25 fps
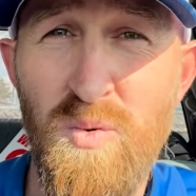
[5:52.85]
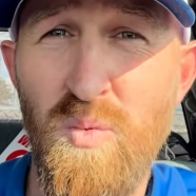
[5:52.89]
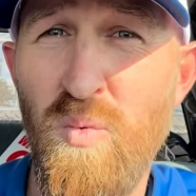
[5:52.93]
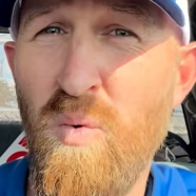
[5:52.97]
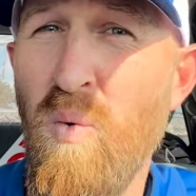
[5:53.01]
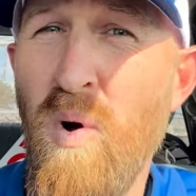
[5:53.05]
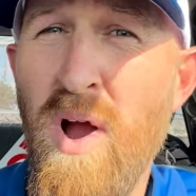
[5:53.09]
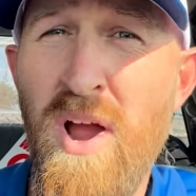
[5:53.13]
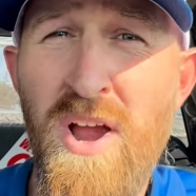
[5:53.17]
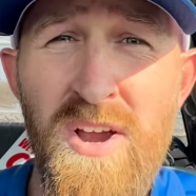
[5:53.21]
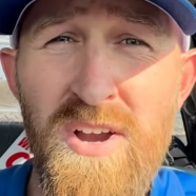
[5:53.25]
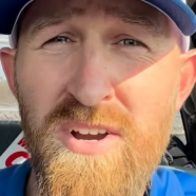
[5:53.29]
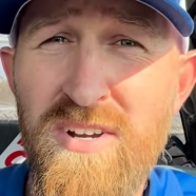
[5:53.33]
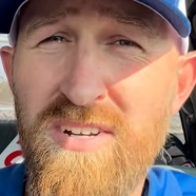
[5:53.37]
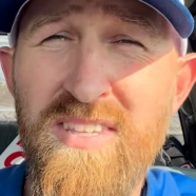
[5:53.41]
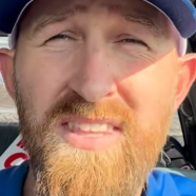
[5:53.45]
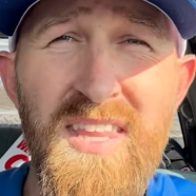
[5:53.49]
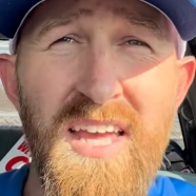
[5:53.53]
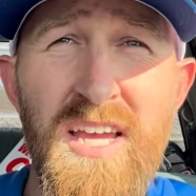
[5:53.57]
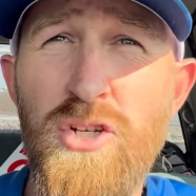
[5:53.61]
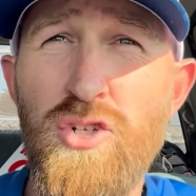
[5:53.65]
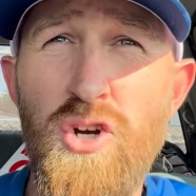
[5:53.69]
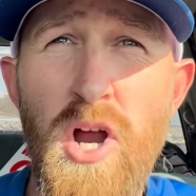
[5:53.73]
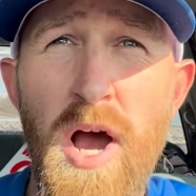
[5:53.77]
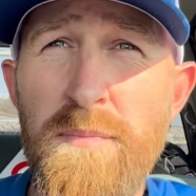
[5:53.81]
Where did
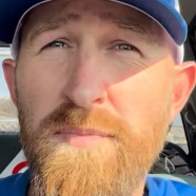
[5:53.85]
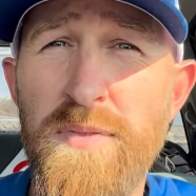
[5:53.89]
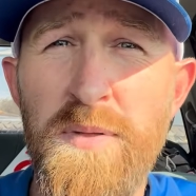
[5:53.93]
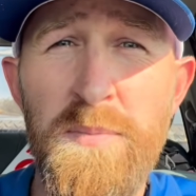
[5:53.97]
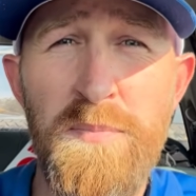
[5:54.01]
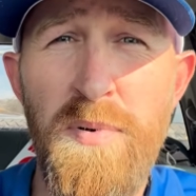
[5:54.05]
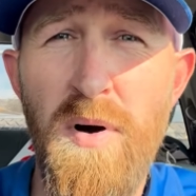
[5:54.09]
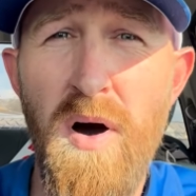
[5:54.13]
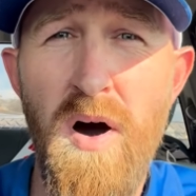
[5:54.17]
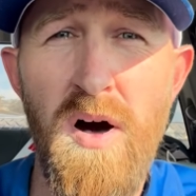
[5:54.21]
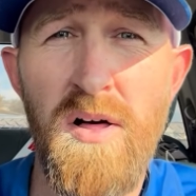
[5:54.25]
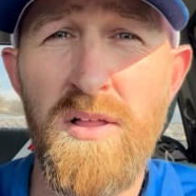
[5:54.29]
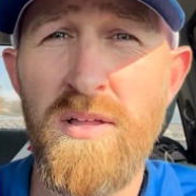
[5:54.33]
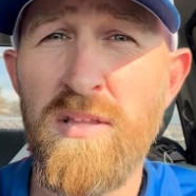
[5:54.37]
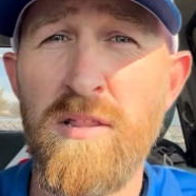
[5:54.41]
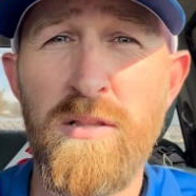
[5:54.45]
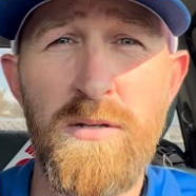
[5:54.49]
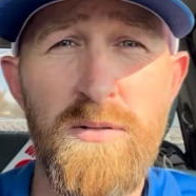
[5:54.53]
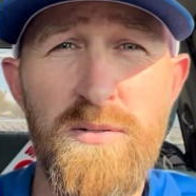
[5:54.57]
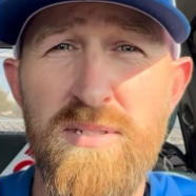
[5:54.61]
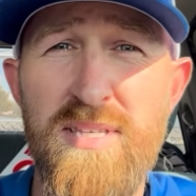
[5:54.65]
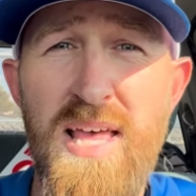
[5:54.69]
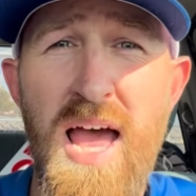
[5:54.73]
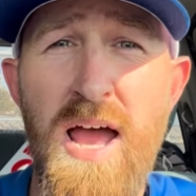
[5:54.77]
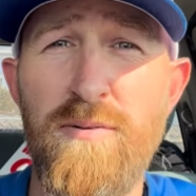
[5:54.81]
they drop the ball and
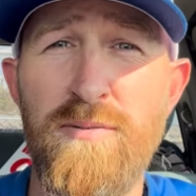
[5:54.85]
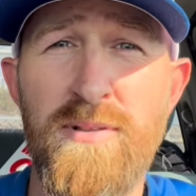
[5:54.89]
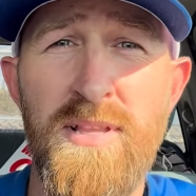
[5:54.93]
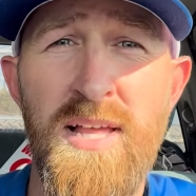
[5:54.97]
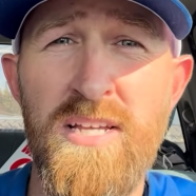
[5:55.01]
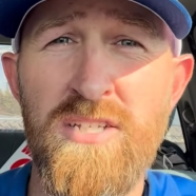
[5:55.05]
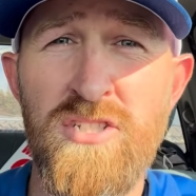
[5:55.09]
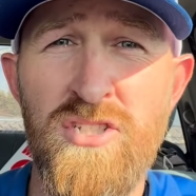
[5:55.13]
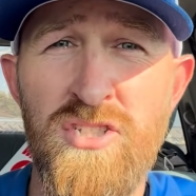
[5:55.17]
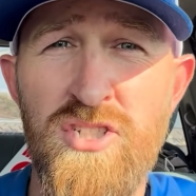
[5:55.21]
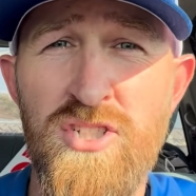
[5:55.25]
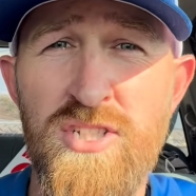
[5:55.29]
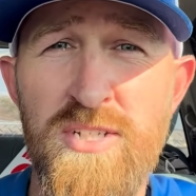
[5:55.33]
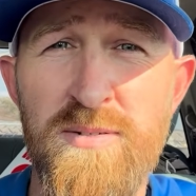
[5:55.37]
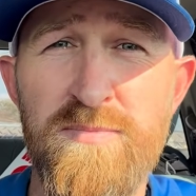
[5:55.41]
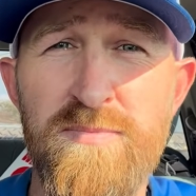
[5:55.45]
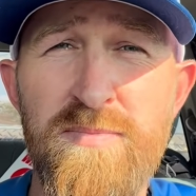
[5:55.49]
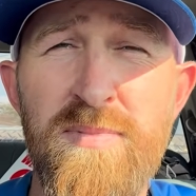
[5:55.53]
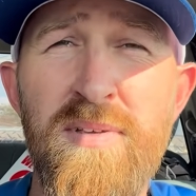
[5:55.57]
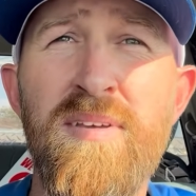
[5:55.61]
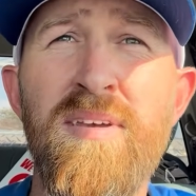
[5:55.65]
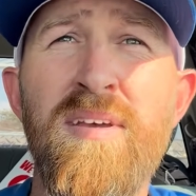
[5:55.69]
lose that relationship?